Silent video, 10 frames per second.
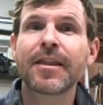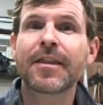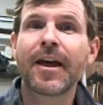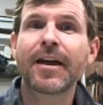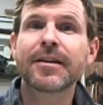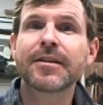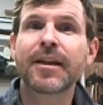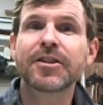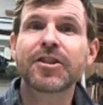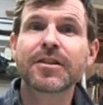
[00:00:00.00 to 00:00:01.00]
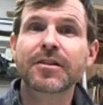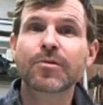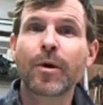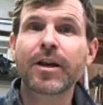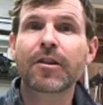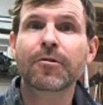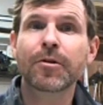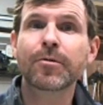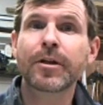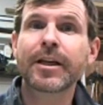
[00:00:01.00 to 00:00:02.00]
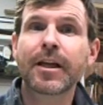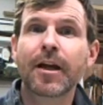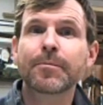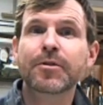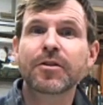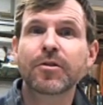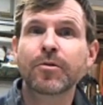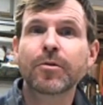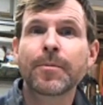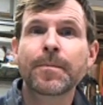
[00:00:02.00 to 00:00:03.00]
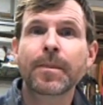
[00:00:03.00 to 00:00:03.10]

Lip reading: that Jesus went through leading up to